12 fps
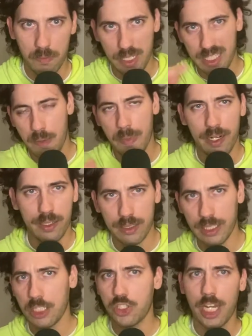in the American
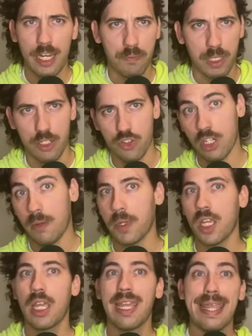League Championship.
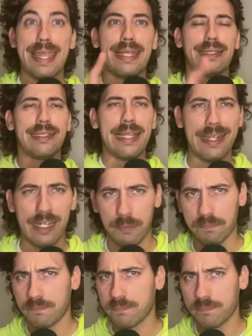Atlanta
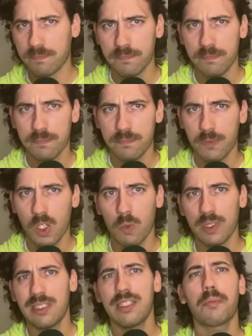
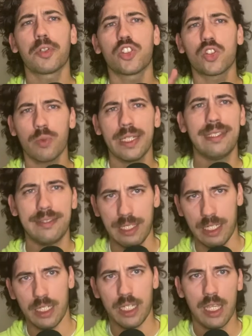was the number 3
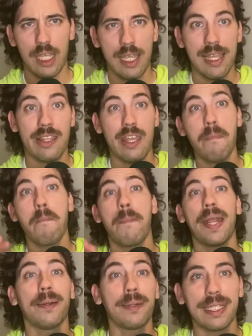seed. They
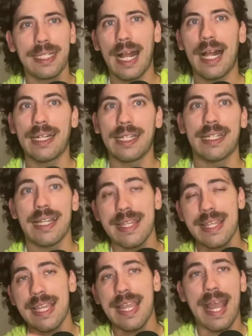barely got in.
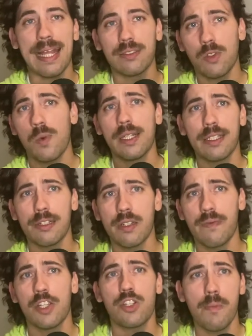They had to win their
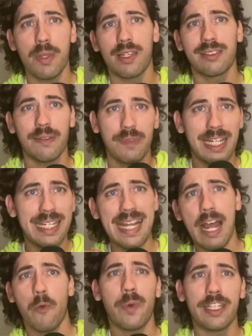division because if they did
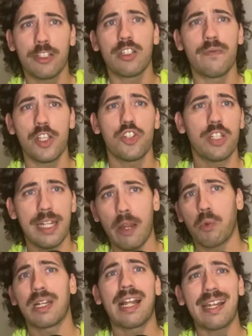not win their division, they
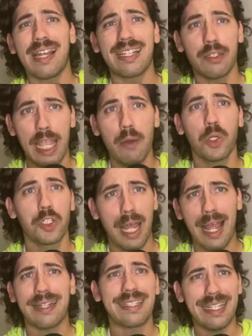were
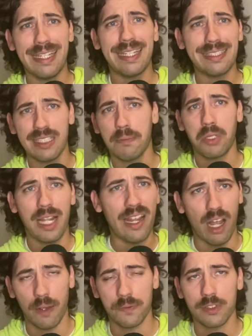not getting into the
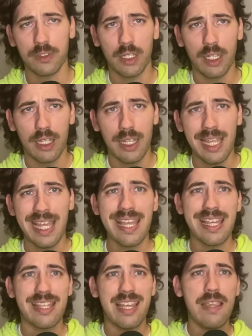playoffs.
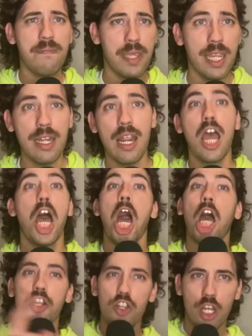They beat
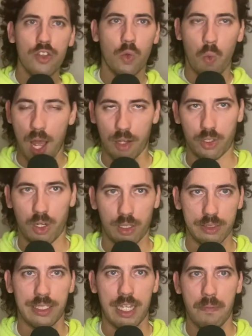another wild
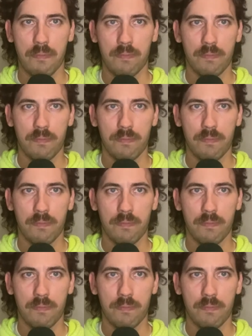card team,